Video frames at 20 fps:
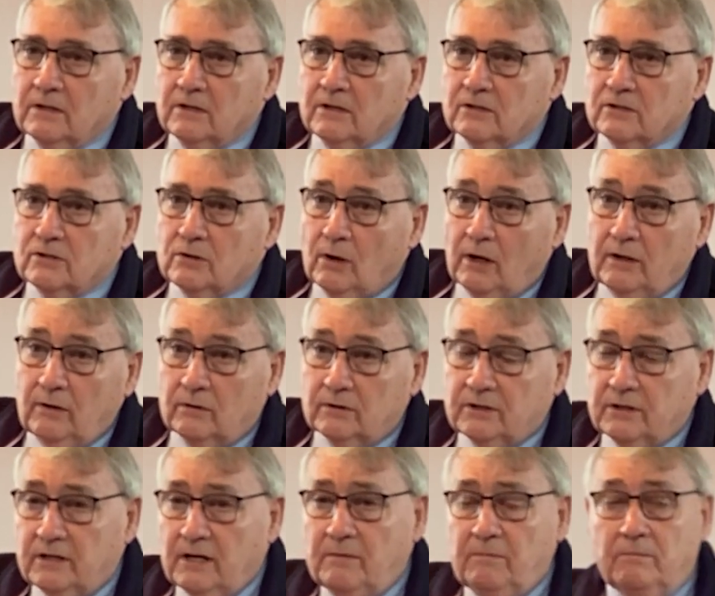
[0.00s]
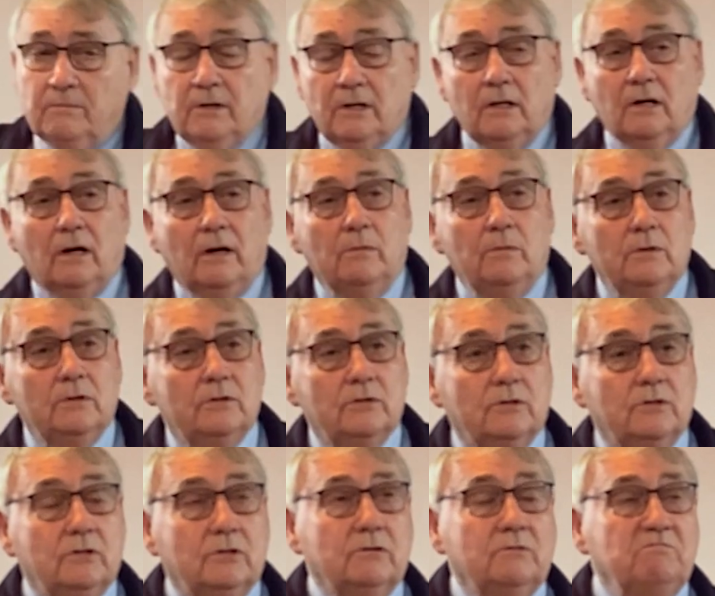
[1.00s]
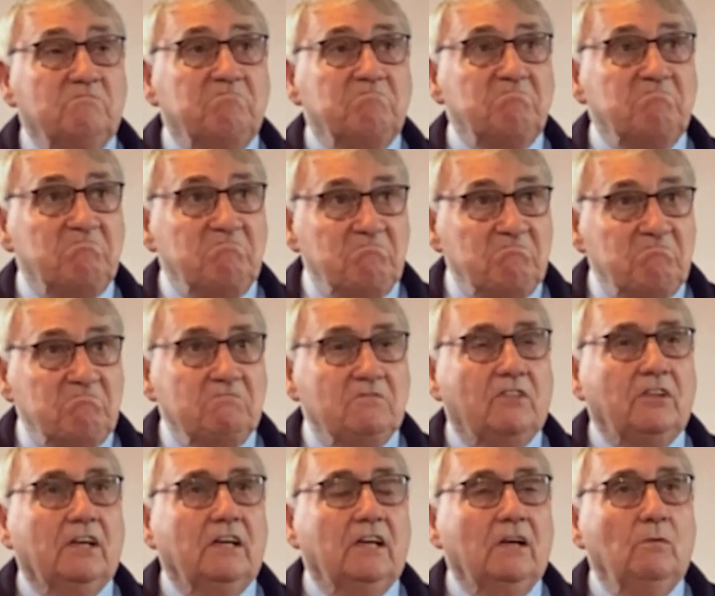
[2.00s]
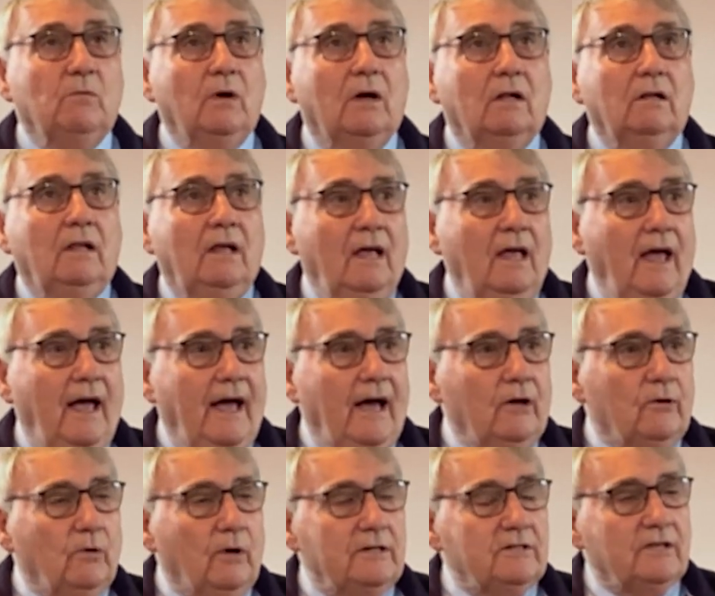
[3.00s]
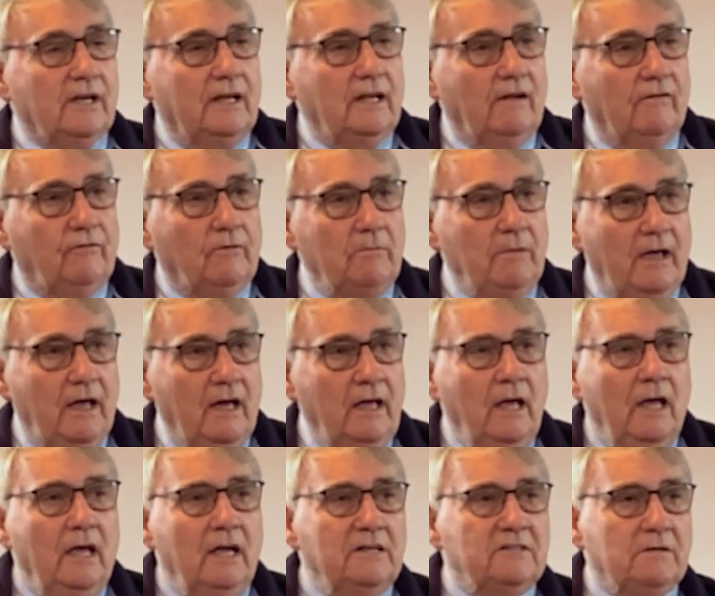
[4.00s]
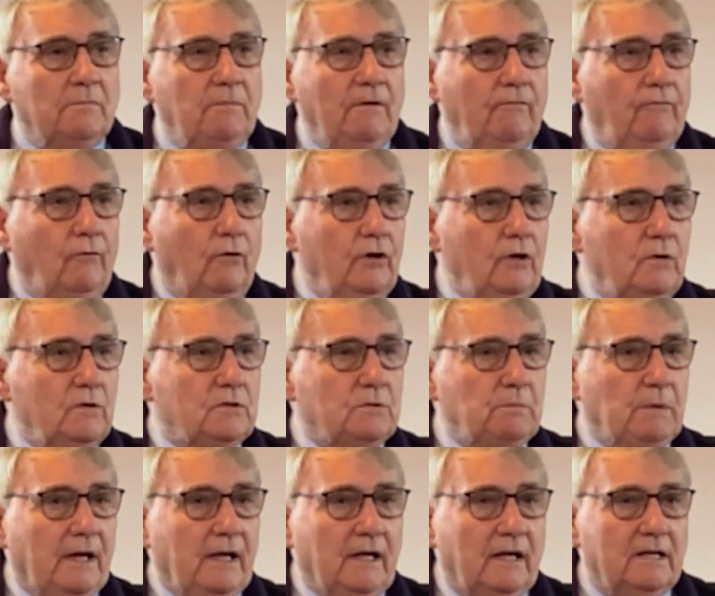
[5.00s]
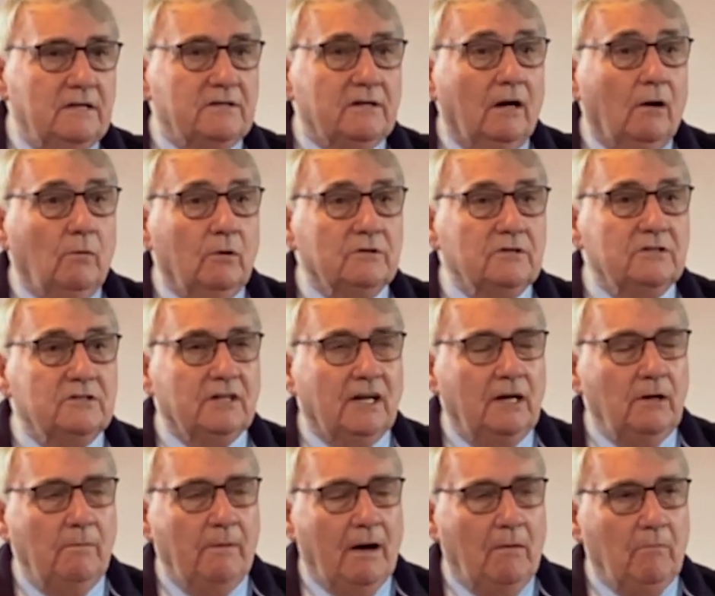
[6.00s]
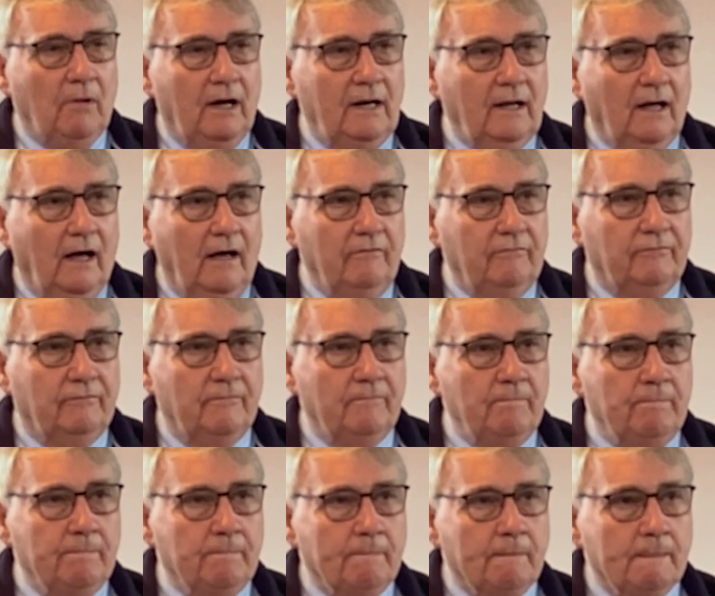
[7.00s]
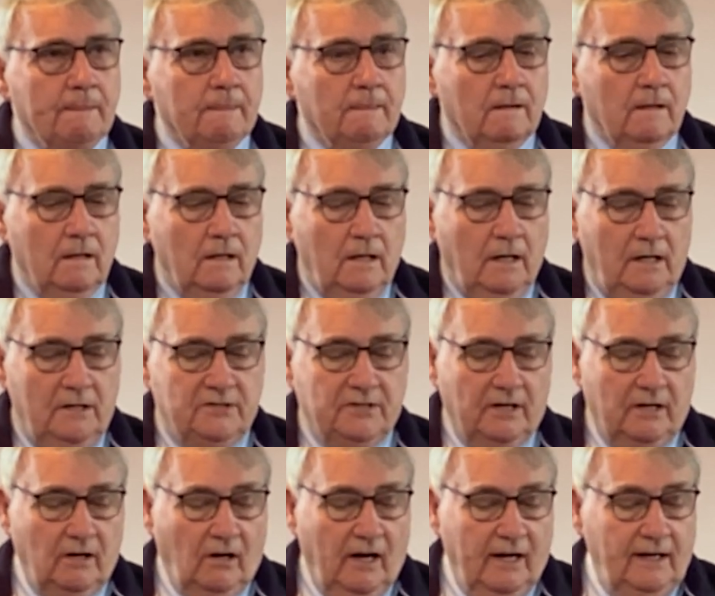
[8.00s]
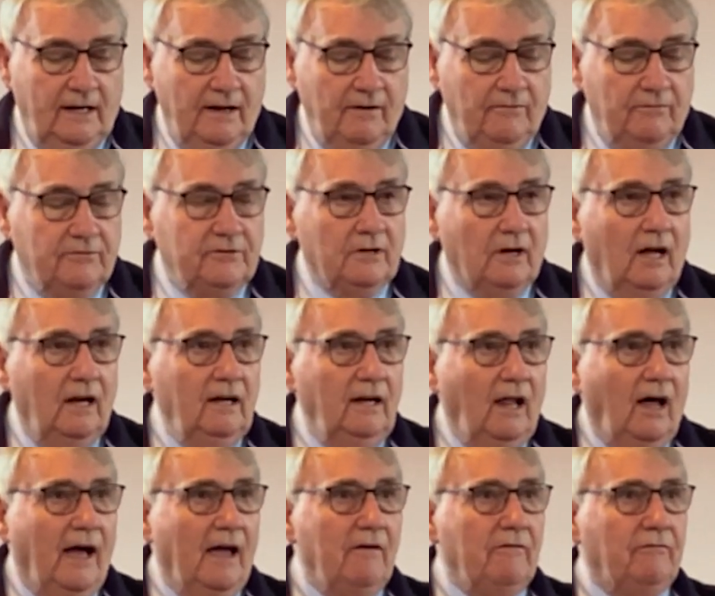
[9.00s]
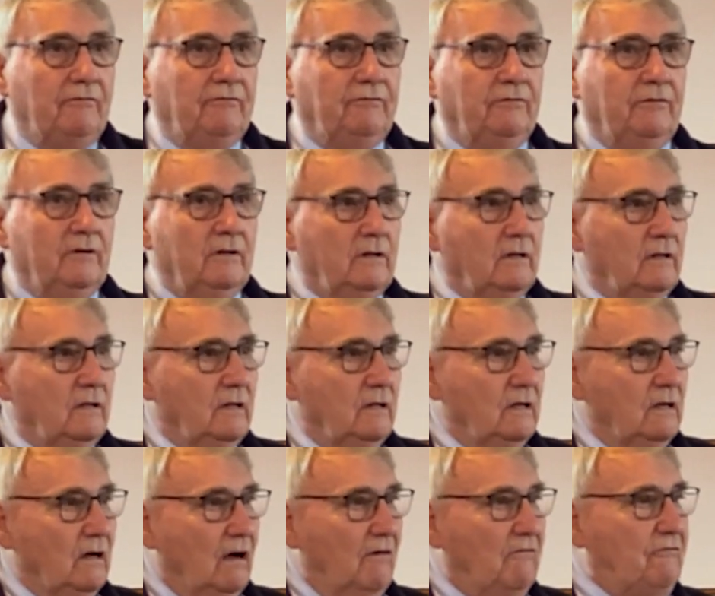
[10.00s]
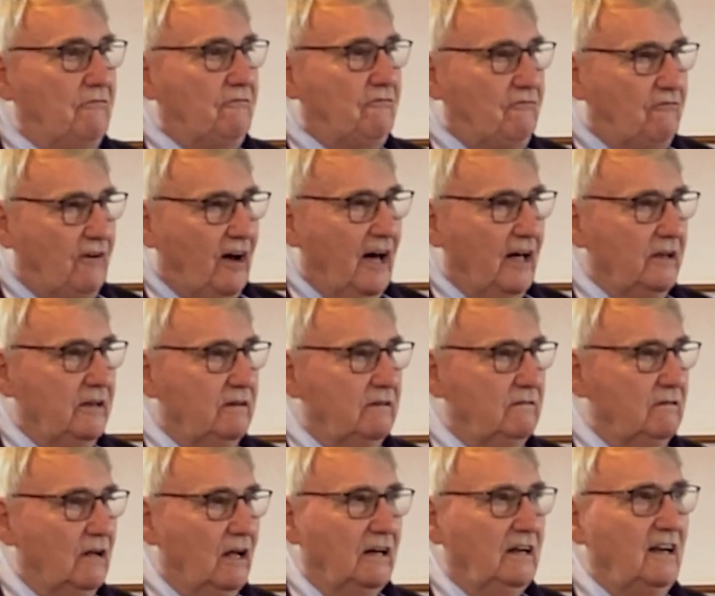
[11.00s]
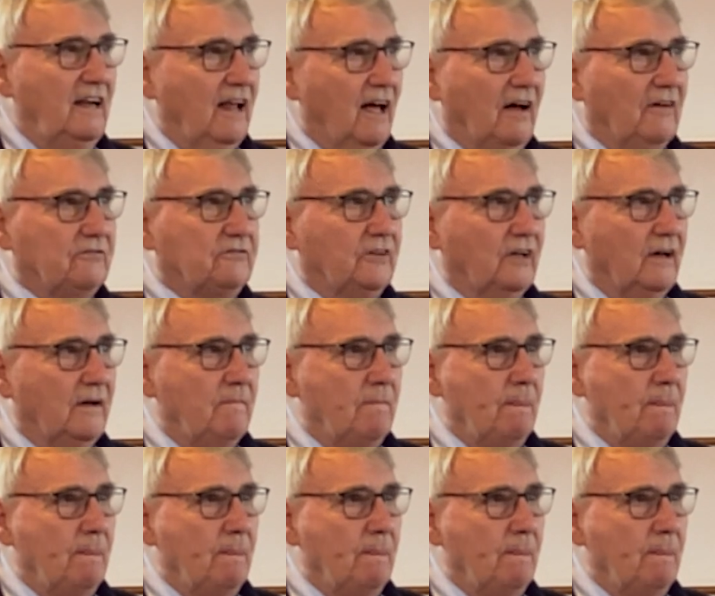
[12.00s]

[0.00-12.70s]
So I looked at him and I was thinking, well, how do I take it from here? He said, before you speak, he said, I want to tell you about my life. He said, I lived a life of fun and laughter.